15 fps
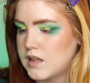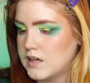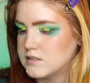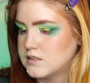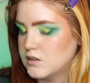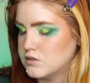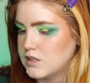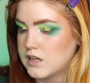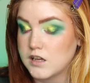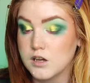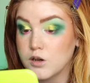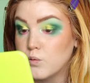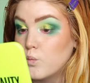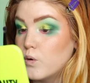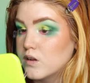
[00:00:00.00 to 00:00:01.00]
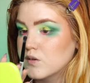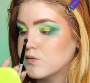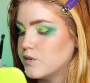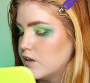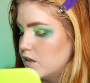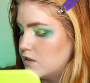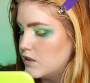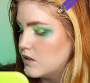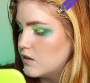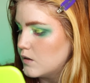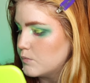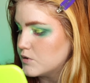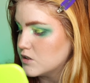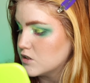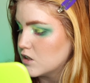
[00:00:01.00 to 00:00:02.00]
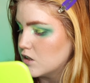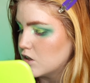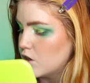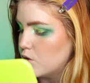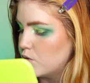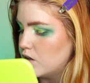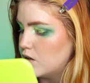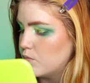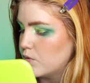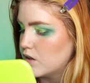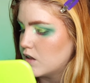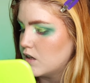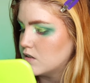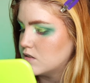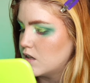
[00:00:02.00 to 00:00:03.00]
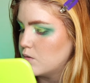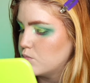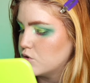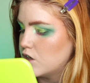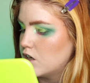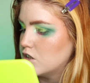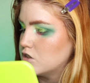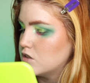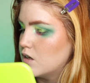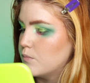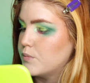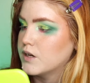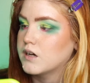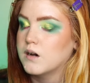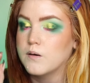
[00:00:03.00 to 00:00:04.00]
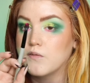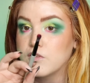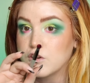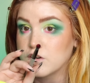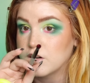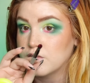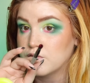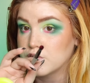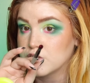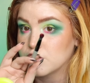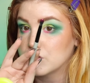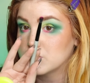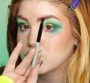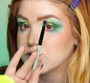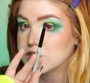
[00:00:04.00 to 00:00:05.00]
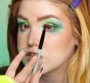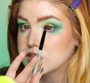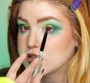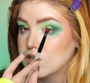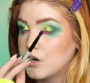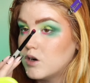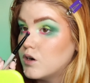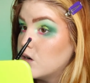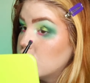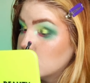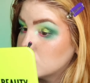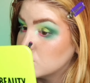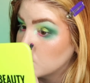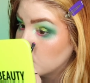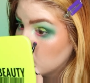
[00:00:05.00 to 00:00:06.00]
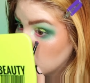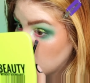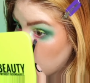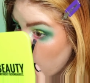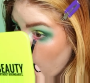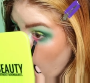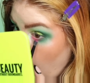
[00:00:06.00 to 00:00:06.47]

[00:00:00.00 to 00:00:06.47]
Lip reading: That sounds like a wonderful idea, and I'm just going to go in with that same brush and pick up Flora first, which is, oh, so pretty.